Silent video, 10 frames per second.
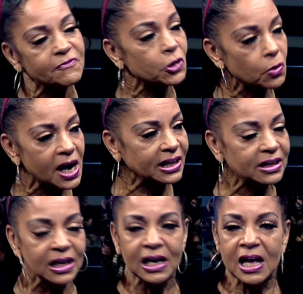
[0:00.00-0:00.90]
for granted
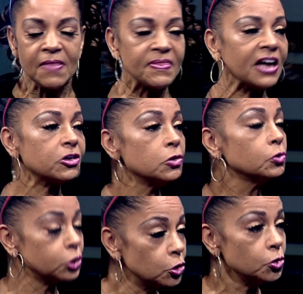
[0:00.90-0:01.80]
that you
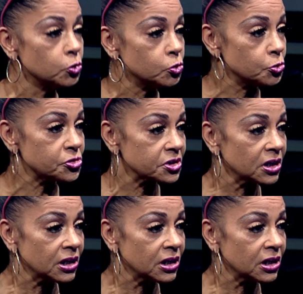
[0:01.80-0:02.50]
lose